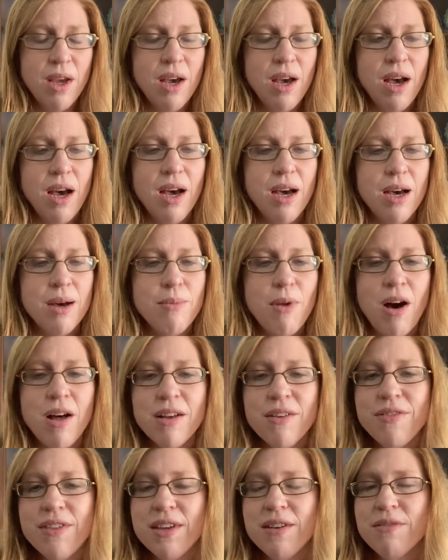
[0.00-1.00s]
All
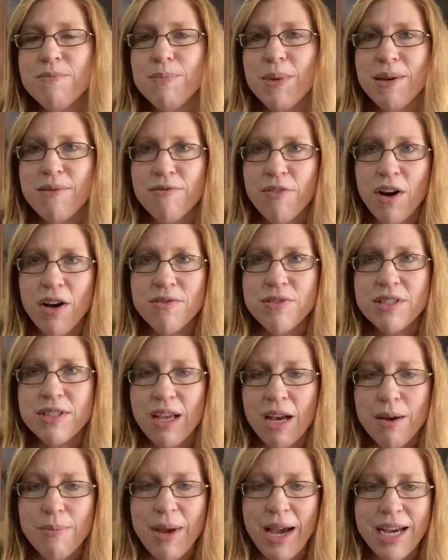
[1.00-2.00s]
of them involve
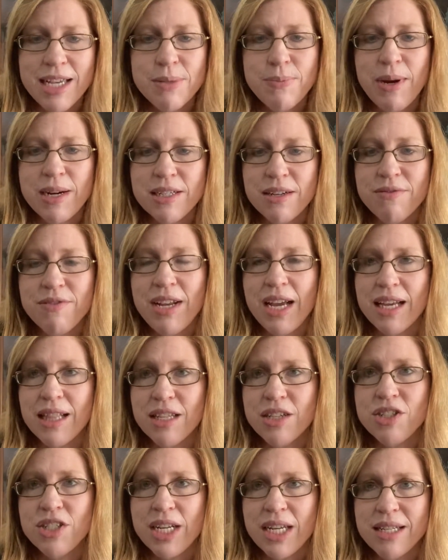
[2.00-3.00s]
some aspect of
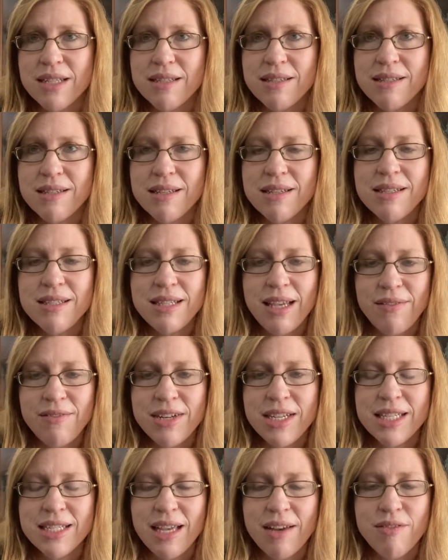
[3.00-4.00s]
negligence.
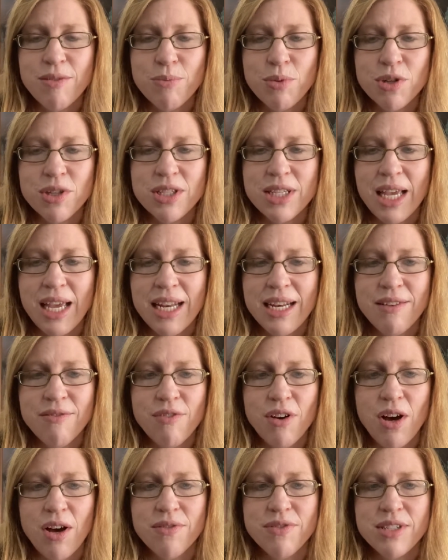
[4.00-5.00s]
77%
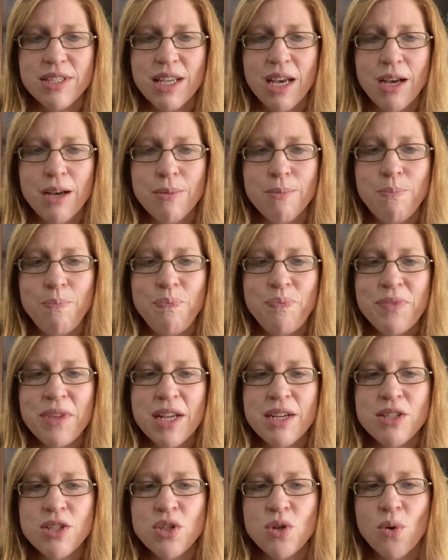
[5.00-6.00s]
involve some
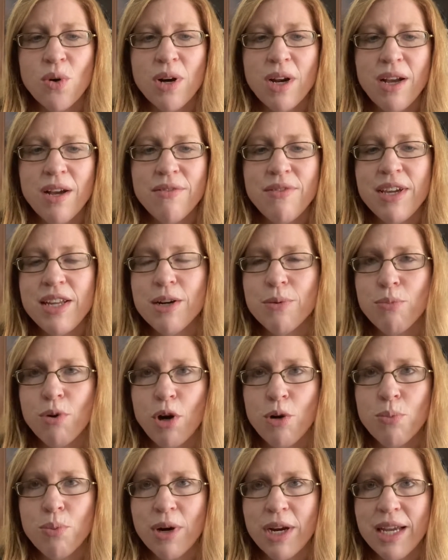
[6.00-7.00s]
sort of
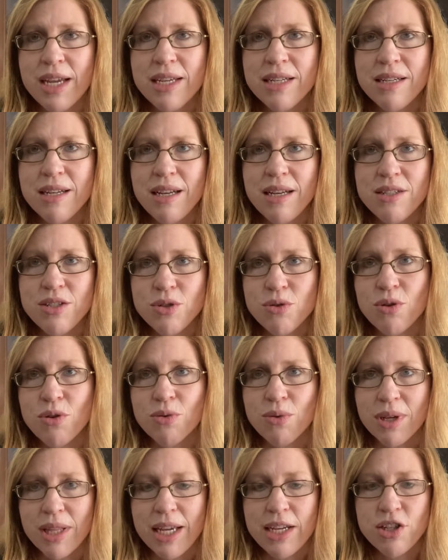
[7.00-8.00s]
inappropriate dual
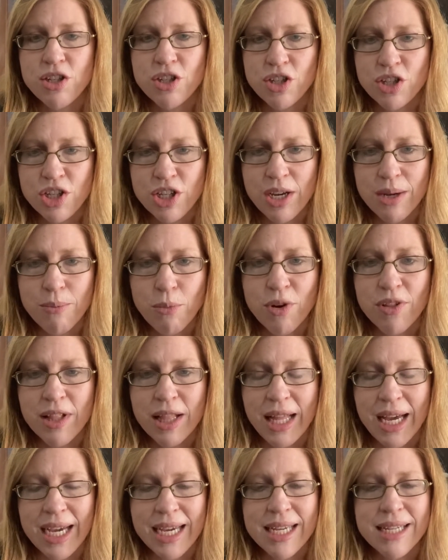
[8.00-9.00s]
relationship with
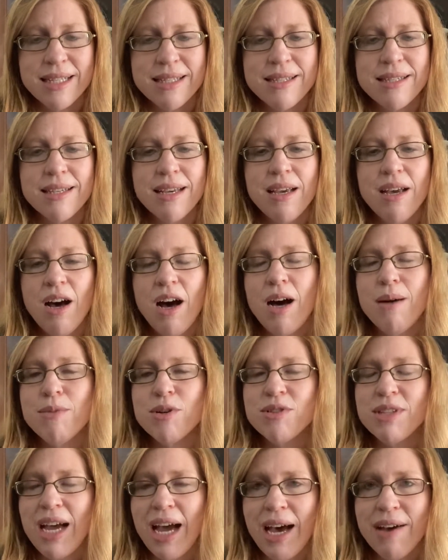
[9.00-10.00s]
clients.
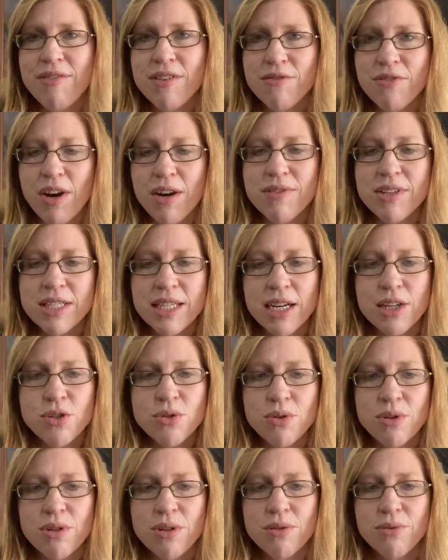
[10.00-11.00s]
Almost half involved a
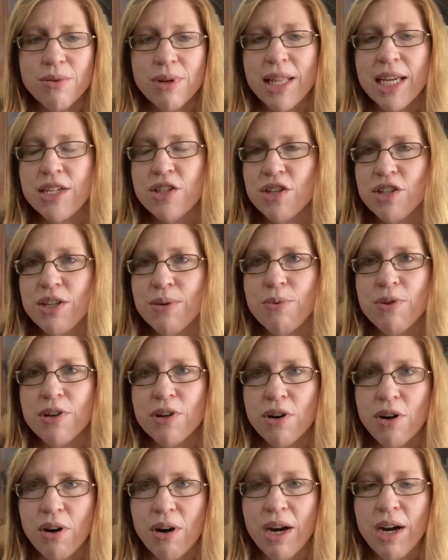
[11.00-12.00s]
sexual relationship with a
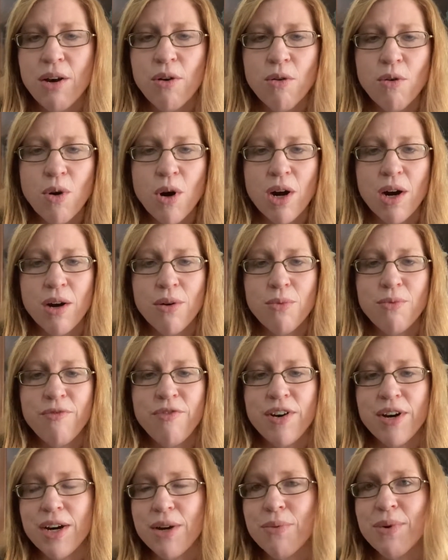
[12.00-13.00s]
current or
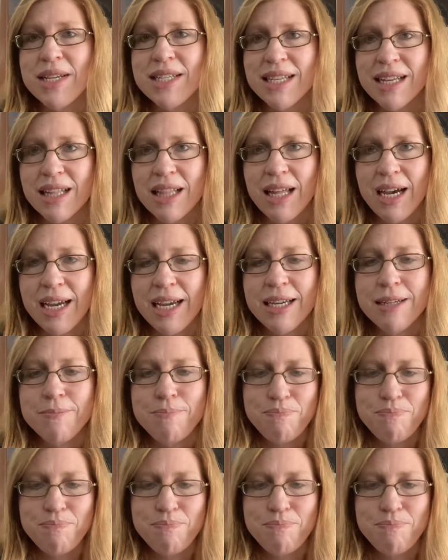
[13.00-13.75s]
very recent client.